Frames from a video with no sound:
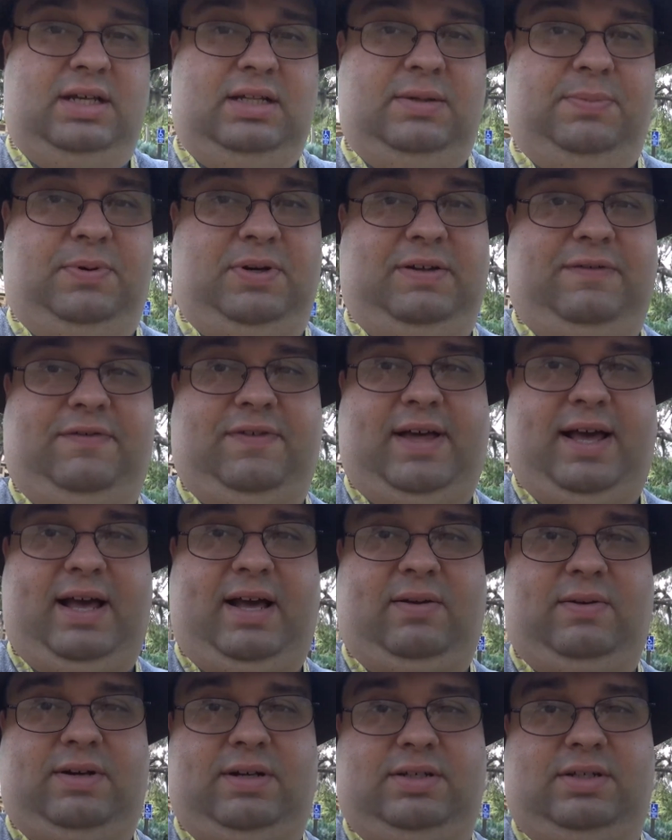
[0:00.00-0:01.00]
The pretty
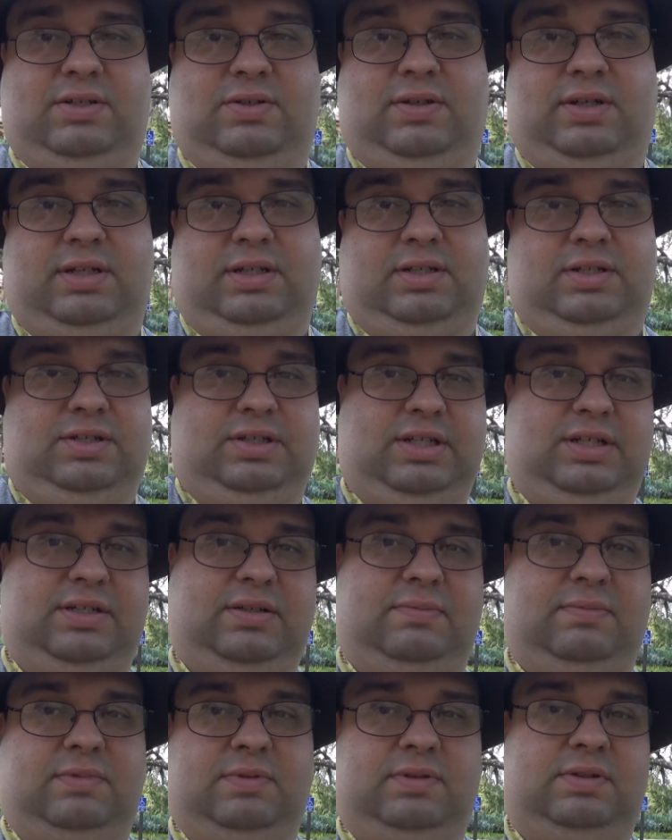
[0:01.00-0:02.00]
flowers, and you get and you see
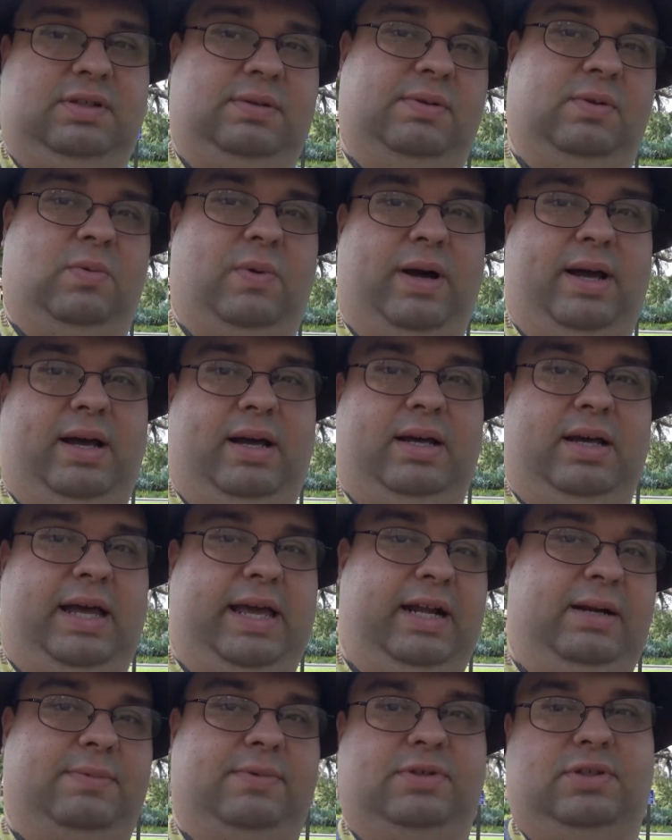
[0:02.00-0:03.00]
some some of the wild
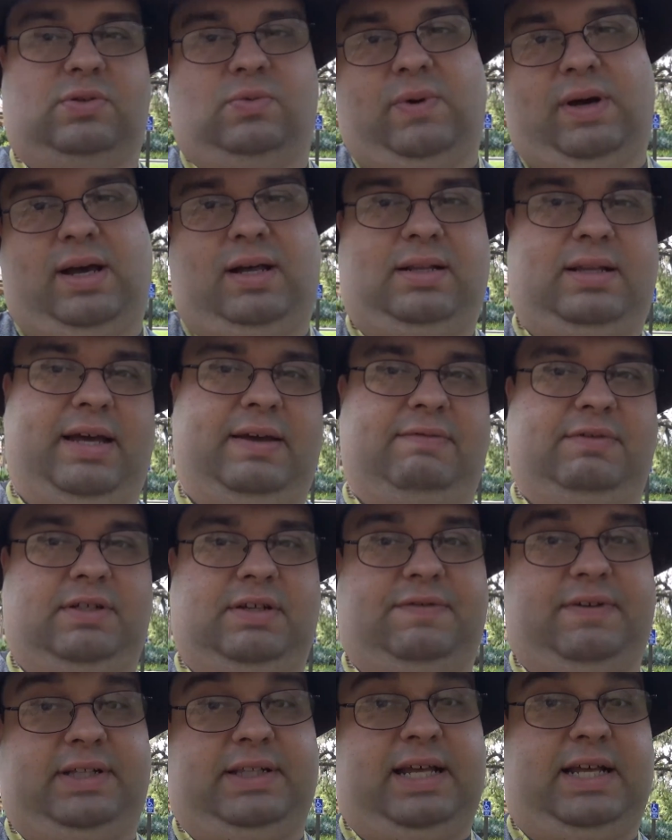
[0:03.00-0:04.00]
animals and the wildlife and
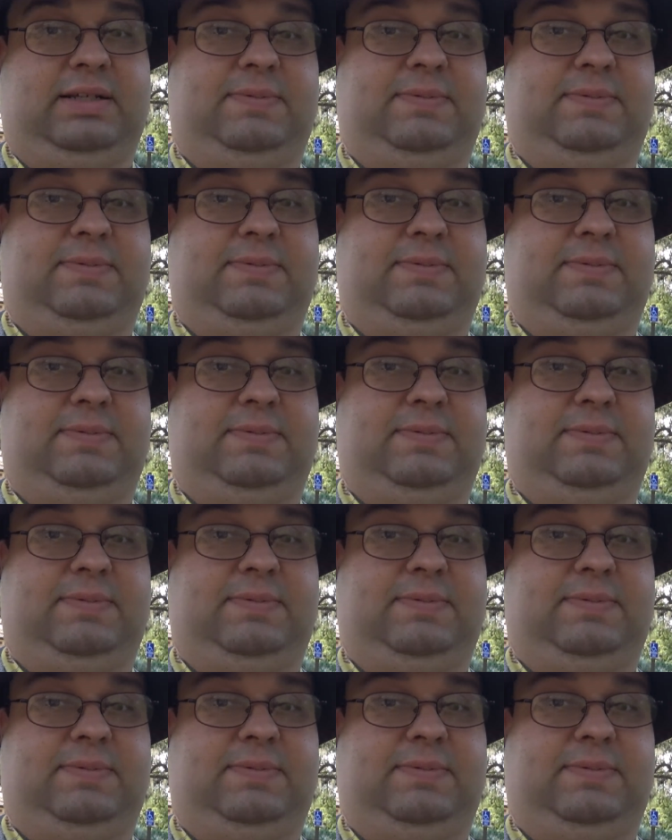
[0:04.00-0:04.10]
stuff like that,